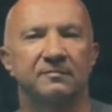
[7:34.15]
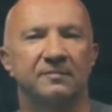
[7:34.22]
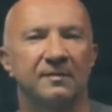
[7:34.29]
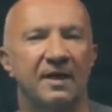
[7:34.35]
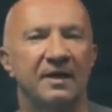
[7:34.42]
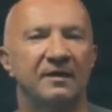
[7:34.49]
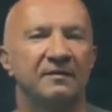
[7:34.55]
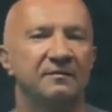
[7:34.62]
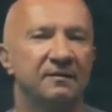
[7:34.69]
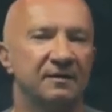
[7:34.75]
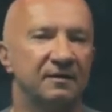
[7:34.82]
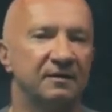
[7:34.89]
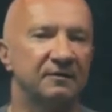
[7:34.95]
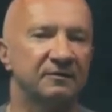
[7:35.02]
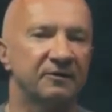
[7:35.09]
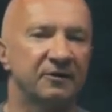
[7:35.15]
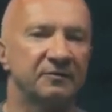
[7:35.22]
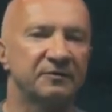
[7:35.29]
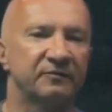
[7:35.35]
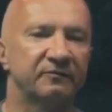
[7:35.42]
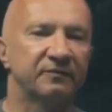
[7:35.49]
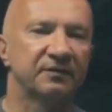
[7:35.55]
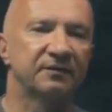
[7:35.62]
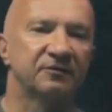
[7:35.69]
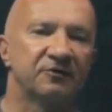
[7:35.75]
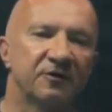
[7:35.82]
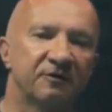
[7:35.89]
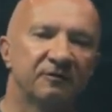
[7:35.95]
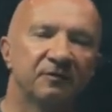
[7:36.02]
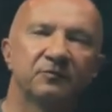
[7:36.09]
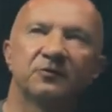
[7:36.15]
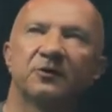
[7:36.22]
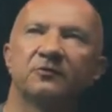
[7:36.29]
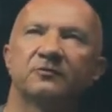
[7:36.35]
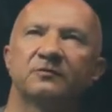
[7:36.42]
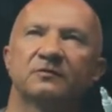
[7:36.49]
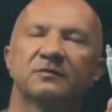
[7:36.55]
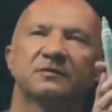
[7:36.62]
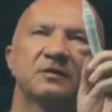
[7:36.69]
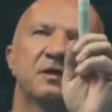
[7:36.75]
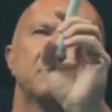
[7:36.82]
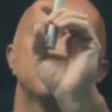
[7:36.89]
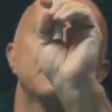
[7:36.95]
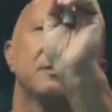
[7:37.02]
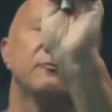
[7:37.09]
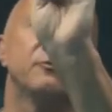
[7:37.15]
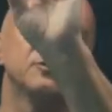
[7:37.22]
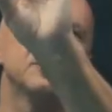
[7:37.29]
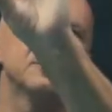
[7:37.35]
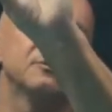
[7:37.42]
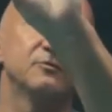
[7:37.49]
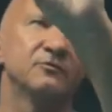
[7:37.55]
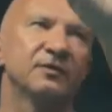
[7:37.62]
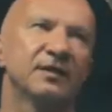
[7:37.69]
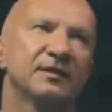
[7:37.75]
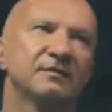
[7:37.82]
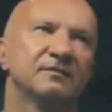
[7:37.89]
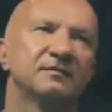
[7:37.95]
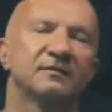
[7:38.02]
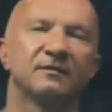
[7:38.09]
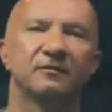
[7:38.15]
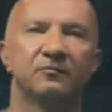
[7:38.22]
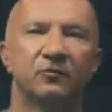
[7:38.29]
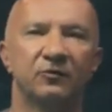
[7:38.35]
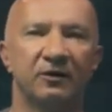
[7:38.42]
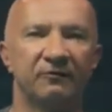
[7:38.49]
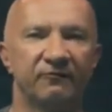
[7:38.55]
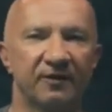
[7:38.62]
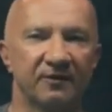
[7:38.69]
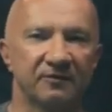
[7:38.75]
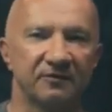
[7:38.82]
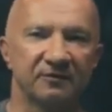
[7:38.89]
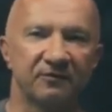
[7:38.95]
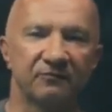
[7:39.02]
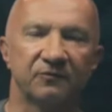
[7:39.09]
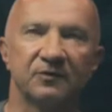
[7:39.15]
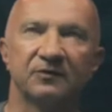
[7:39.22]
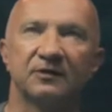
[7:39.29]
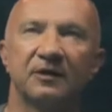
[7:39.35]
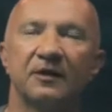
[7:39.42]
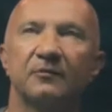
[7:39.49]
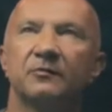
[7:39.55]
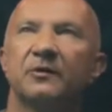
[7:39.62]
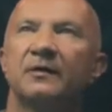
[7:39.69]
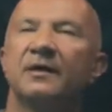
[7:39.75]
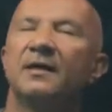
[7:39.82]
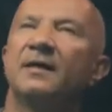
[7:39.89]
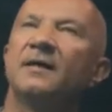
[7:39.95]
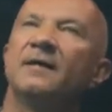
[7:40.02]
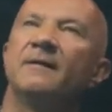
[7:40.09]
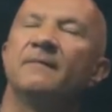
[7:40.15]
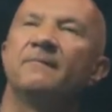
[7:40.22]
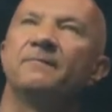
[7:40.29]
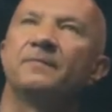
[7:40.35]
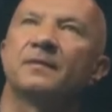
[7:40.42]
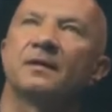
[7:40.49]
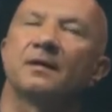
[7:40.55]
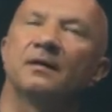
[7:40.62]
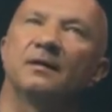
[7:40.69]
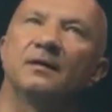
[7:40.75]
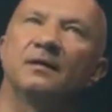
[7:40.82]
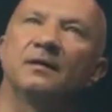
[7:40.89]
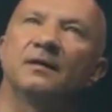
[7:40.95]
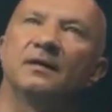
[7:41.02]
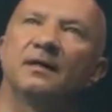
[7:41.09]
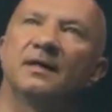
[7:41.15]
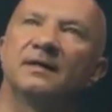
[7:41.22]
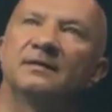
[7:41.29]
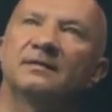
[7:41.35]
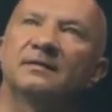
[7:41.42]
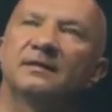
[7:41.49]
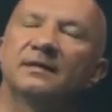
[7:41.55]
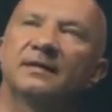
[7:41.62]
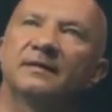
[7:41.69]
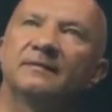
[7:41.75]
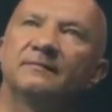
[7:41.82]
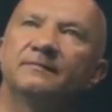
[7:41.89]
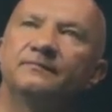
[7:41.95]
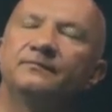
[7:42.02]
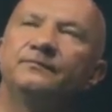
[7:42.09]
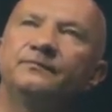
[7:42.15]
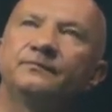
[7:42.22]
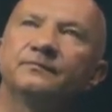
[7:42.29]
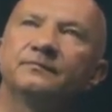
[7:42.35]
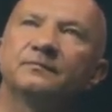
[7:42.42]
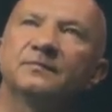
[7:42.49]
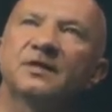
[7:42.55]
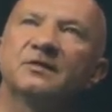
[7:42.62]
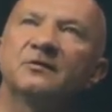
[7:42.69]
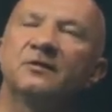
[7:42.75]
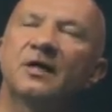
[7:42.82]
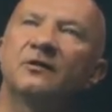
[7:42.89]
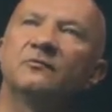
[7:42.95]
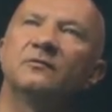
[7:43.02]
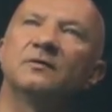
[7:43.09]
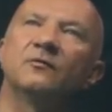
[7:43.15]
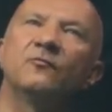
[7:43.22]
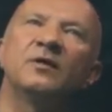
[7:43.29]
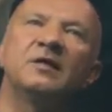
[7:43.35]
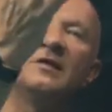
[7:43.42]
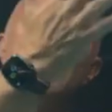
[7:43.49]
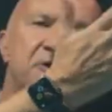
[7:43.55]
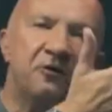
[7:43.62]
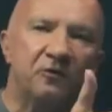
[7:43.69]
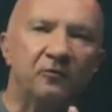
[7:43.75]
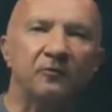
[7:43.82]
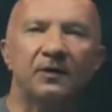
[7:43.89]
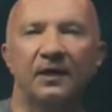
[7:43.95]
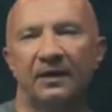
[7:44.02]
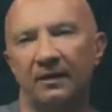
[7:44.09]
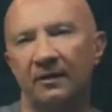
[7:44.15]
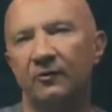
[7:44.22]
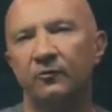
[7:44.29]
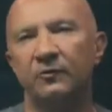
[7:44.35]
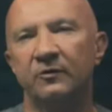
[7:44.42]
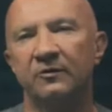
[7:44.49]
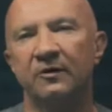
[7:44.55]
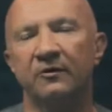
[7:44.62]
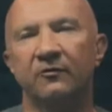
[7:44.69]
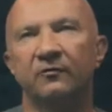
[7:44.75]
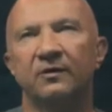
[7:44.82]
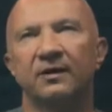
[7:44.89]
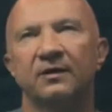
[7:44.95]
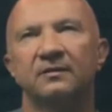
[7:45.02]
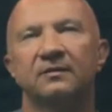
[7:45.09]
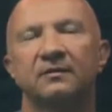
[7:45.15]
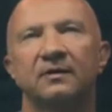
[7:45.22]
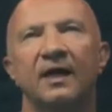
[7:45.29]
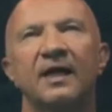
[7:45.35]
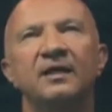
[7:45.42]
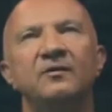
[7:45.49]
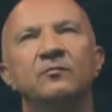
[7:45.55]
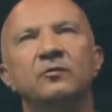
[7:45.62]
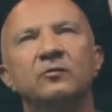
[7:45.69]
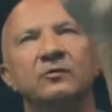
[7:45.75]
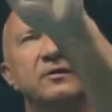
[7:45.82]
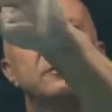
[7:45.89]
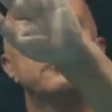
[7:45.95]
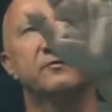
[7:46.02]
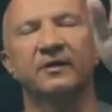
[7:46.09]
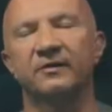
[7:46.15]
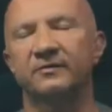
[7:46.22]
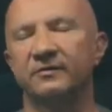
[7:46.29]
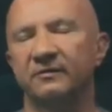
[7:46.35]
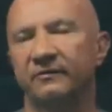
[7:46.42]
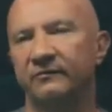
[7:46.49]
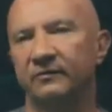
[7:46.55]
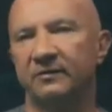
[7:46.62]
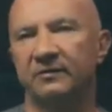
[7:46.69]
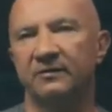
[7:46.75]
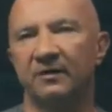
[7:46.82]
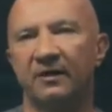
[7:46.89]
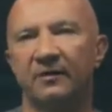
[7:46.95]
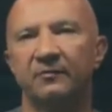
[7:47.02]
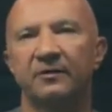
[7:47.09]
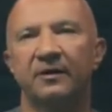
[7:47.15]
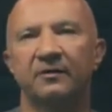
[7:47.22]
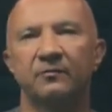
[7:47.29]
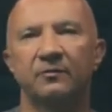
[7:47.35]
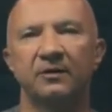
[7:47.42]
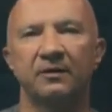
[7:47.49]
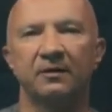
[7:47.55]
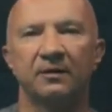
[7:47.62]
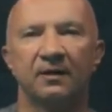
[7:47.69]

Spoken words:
anything in terms of a general approach to the subject if we just look at Boolean functions of this type. And so now we know, I hope you know, that any Boolean function of this type can be